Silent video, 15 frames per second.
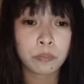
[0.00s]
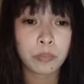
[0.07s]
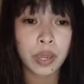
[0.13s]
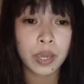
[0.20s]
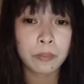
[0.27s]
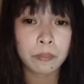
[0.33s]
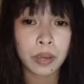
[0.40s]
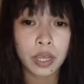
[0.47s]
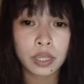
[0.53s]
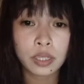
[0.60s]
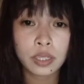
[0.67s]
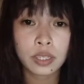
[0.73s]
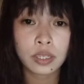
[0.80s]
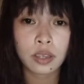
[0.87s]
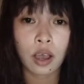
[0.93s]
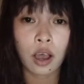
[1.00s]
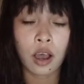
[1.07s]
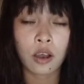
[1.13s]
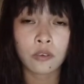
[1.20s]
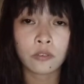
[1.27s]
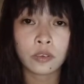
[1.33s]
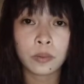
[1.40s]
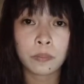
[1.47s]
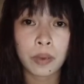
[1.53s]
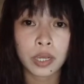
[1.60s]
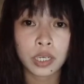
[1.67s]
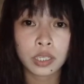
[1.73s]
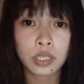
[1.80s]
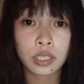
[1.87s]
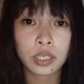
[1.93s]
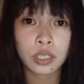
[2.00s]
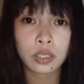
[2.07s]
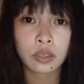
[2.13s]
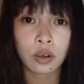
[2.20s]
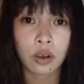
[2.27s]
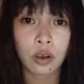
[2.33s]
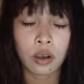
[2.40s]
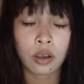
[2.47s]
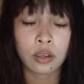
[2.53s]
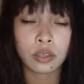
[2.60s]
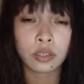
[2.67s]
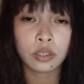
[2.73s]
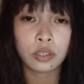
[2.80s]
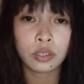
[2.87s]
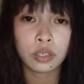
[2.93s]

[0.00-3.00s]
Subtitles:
payments of the penalties on